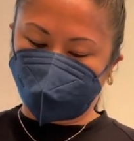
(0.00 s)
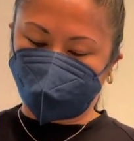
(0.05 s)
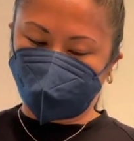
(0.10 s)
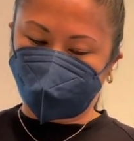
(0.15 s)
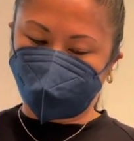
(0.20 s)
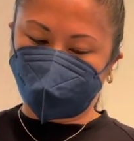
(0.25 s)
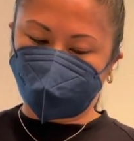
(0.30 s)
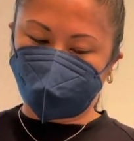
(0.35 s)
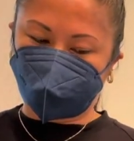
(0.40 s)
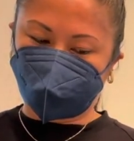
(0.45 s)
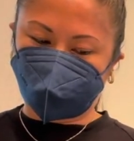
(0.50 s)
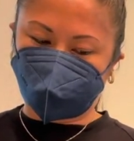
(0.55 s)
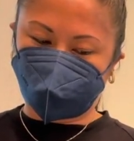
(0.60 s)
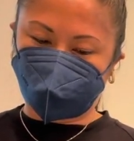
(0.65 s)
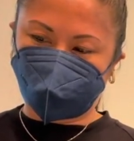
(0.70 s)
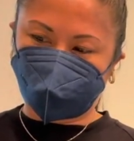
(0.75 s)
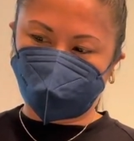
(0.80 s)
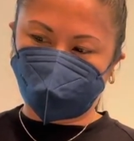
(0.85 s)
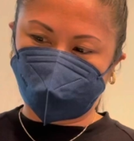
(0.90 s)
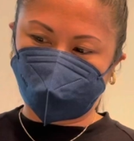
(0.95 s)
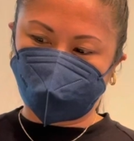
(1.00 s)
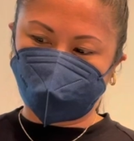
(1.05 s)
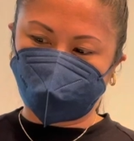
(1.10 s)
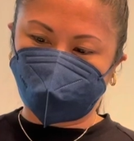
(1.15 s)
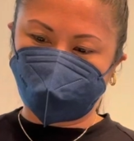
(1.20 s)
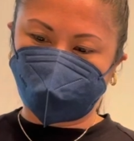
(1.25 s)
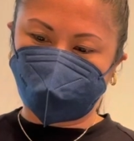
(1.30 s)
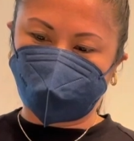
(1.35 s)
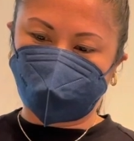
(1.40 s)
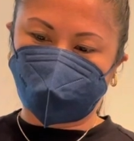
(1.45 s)
Asking in
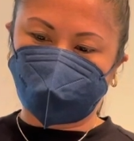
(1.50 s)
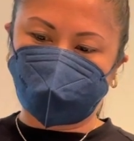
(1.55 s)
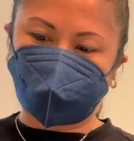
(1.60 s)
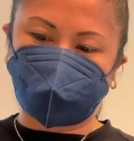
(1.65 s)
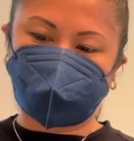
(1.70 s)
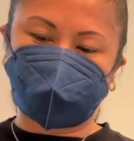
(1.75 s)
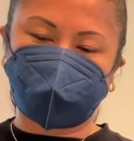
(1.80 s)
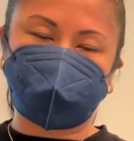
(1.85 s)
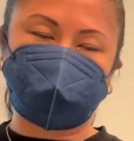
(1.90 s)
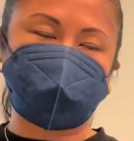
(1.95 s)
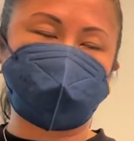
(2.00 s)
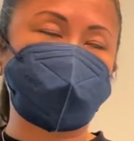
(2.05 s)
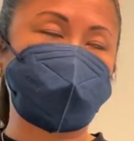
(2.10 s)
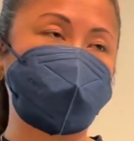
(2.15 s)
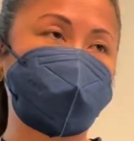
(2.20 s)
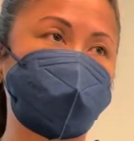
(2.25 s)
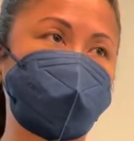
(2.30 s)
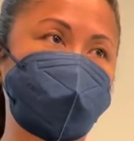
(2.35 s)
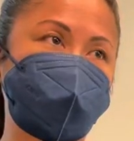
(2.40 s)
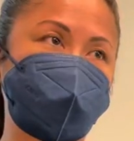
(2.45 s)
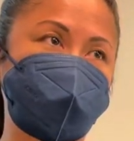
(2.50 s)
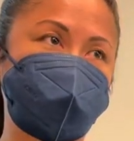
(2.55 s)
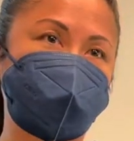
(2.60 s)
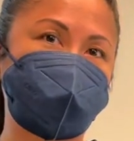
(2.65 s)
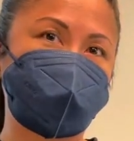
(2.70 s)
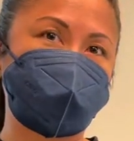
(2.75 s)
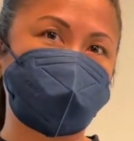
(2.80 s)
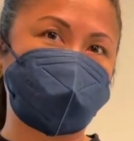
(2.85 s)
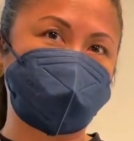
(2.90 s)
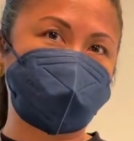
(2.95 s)
2019, 2020,
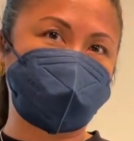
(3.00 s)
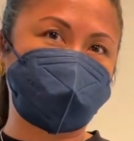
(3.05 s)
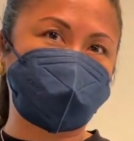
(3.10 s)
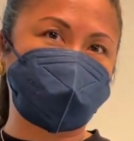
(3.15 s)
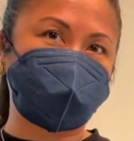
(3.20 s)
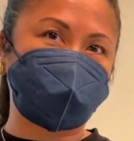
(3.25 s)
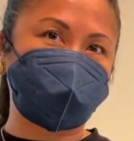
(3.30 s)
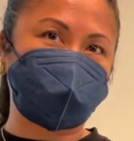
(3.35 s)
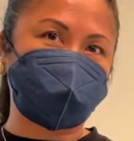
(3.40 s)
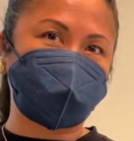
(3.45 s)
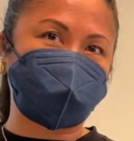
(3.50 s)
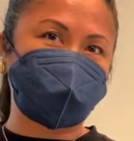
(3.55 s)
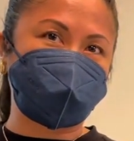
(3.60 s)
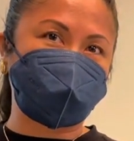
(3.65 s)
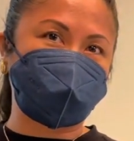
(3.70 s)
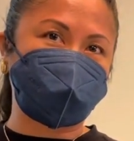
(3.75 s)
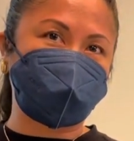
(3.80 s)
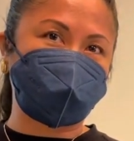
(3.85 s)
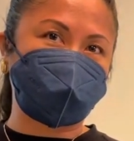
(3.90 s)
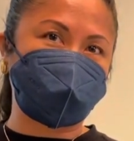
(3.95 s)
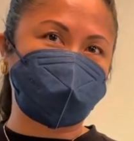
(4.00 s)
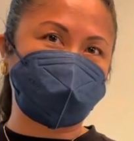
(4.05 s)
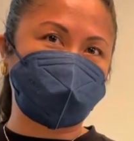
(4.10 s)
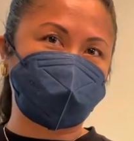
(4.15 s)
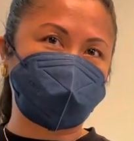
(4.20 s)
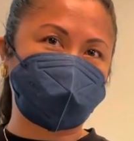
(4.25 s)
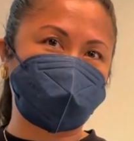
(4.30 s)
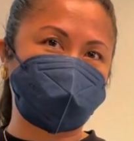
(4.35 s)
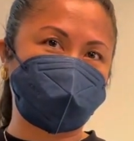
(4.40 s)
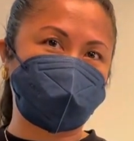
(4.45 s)
2021, and
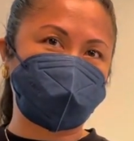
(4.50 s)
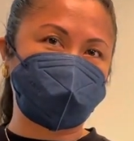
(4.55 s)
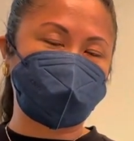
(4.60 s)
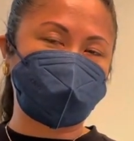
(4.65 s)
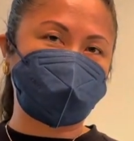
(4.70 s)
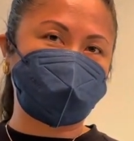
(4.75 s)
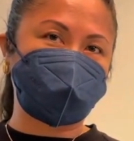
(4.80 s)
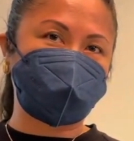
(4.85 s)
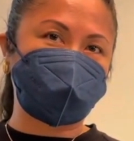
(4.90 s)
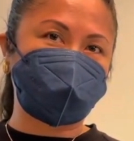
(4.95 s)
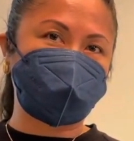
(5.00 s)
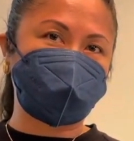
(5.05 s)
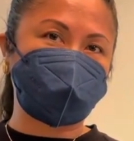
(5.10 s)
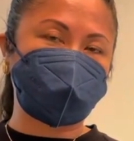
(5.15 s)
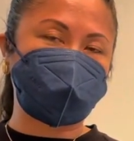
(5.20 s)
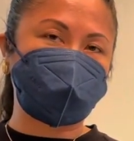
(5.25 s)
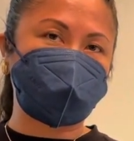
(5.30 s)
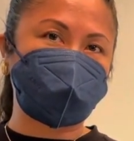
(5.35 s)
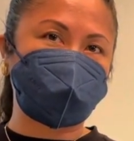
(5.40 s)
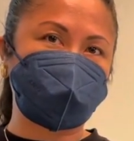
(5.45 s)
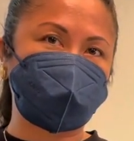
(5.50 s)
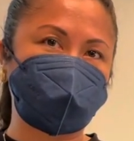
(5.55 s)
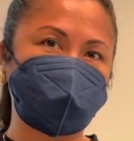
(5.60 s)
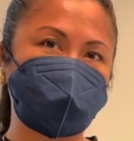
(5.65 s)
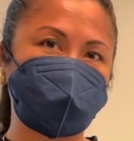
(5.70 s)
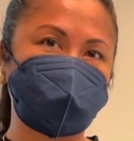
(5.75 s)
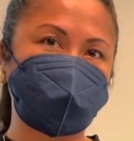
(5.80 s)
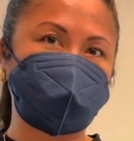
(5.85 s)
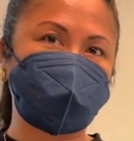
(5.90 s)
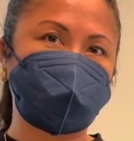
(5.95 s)
now 2022,
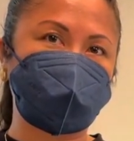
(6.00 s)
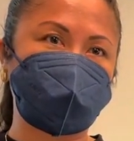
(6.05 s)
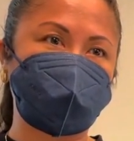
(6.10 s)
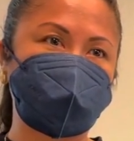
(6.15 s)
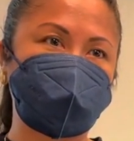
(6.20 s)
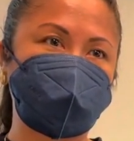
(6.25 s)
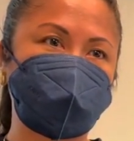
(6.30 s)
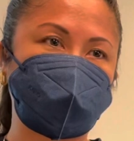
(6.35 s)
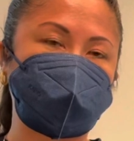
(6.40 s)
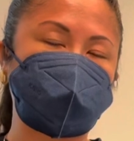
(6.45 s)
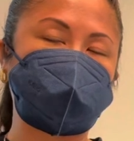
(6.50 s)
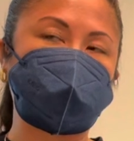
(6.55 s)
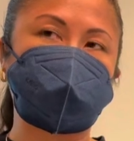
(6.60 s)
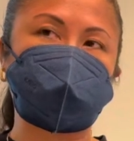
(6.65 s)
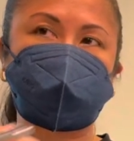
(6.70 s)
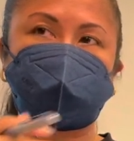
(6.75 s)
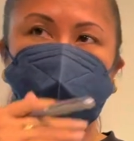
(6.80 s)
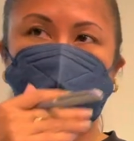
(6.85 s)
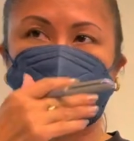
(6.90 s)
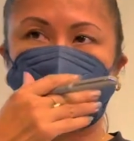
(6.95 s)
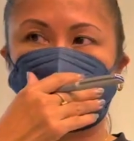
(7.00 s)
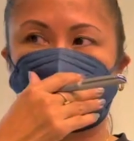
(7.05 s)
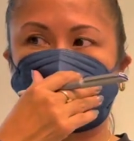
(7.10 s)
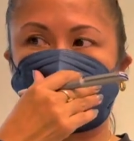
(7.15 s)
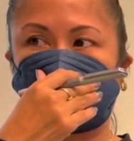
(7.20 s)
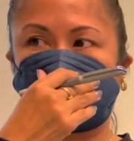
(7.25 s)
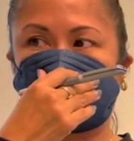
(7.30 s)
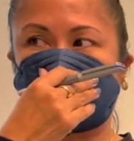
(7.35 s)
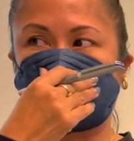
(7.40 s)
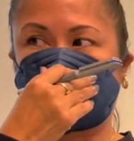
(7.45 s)
it says during normal
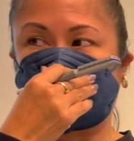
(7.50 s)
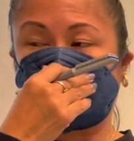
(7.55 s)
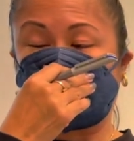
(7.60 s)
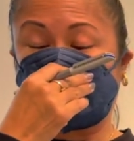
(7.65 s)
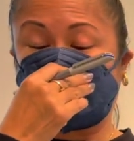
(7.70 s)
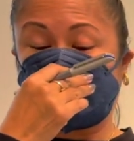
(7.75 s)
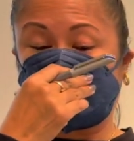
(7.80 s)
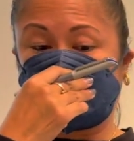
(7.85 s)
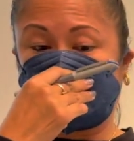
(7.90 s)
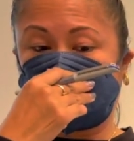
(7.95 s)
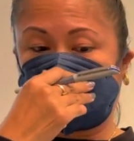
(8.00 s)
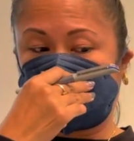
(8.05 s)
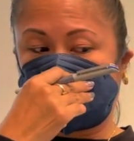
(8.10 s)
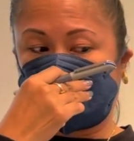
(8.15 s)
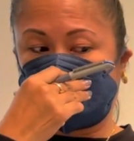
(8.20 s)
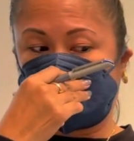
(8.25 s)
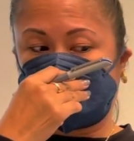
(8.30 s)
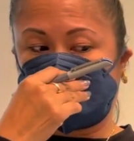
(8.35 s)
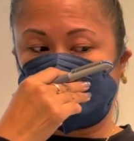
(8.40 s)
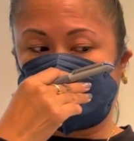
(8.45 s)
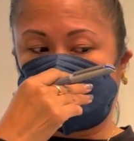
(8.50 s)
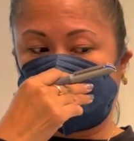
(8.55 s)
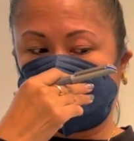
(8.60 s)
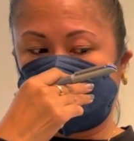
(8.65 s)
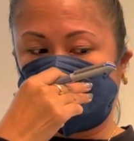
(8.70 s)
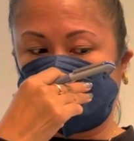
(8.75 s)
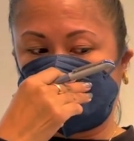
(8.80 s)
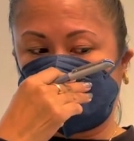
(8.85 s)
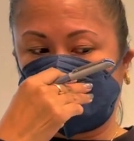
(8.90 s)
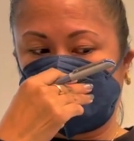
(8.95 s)
business hours, we've been asking
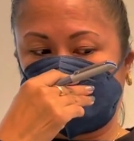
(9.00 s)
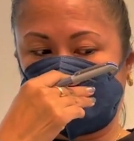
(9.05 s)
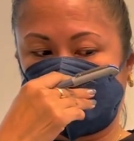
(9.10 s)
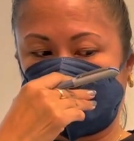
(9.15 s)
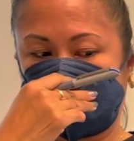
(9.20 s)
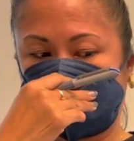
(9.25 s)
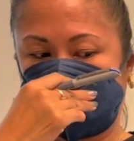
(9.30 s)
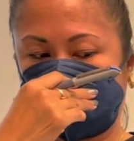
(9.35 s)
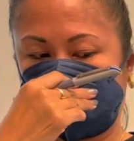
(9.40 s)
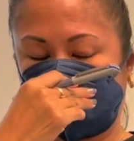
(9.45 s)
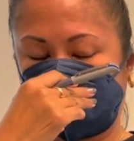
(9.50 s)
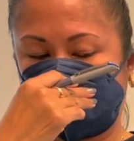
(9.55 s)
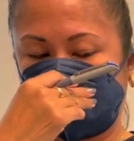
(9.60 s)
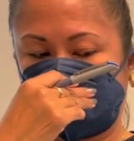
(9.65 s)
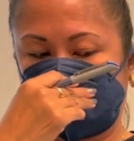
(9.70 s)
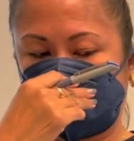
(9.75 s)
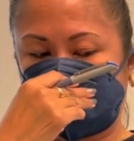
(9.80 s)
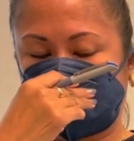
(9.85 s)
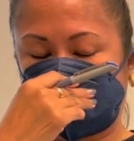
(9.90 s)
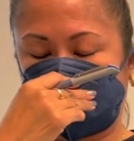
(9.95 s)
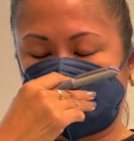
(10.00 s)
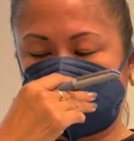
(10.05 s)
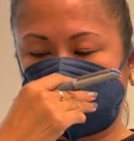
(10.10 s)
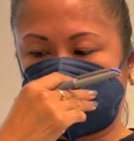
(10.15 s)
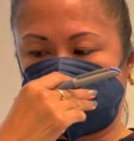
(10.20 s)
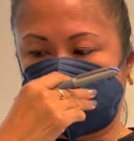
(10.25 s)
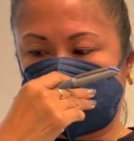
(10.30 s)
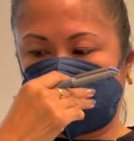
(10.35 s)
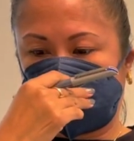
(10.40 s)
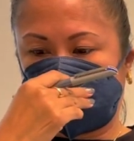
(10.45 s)
for three years. JAMS
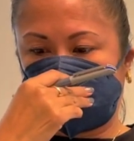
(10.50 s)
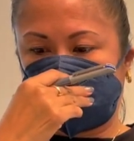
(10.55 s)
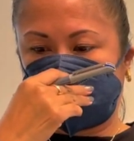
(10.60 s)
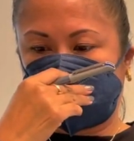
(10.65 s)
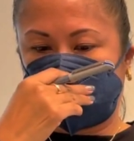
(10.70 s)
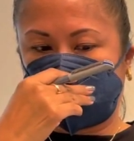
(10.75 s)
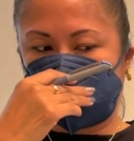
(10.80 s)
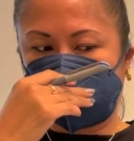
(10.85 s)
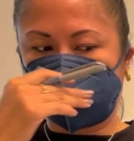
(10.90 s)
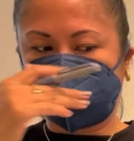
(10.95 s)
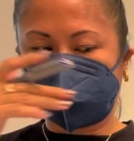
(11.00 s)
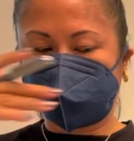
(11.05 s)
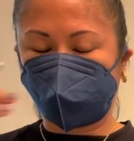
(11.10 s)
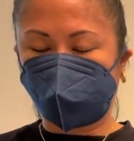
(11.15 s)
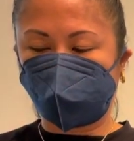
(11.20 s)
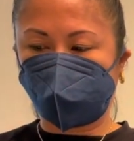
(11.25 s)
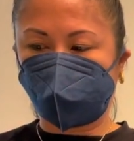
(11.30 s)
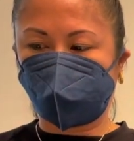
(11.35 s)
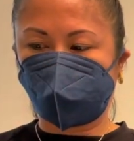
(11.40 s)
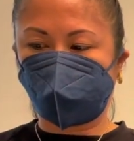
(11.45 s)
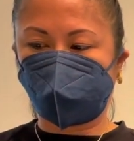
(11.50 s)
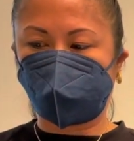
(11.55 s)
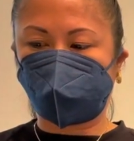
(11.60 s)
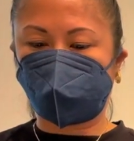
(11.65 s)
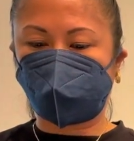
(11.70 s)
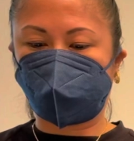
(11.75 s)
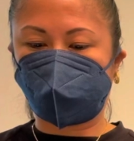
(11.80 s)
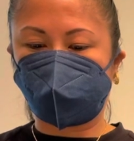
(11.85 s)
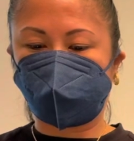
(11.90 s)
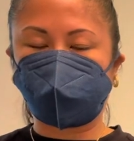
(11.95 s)
has made a fortune and
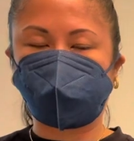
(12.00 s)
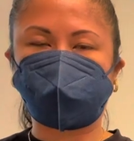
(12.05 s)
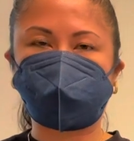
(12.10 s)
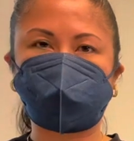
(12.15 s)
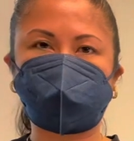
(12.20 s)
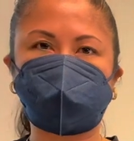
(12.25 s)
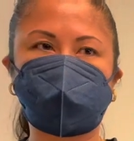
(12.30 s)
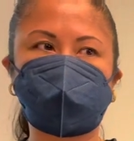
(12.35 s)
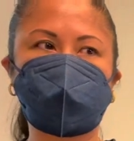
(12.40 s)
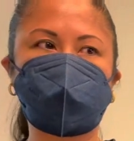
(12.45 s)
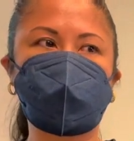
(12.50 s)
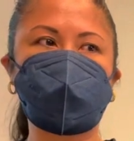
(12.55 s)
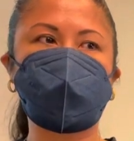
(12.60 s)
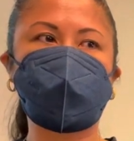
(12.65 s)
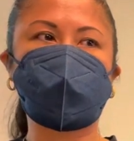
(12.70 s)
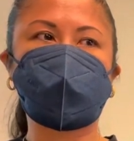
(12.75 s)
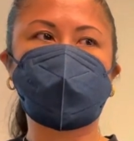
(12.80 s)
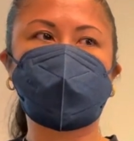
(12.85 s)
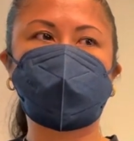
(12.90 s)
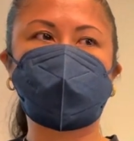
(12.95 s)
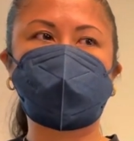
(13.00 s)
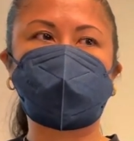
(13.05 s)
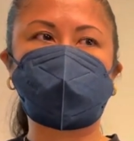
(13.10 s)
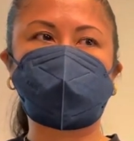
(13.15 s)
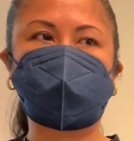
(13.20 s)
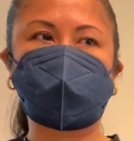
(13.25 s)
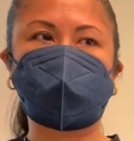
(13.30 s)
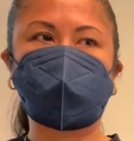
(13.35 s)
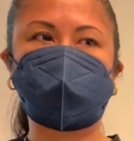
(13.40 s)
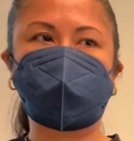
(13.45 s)
collected federal money
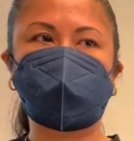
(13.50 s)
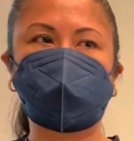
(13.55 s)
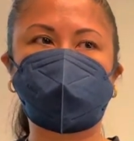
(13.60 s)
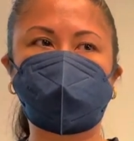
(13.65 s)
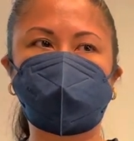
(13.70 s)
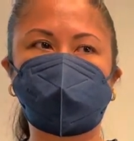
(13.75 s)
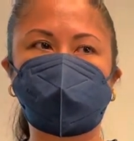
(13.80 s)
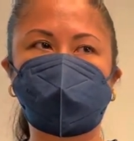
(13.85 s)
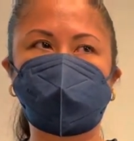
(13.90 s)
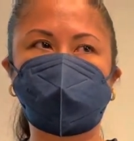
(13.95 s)
during that time.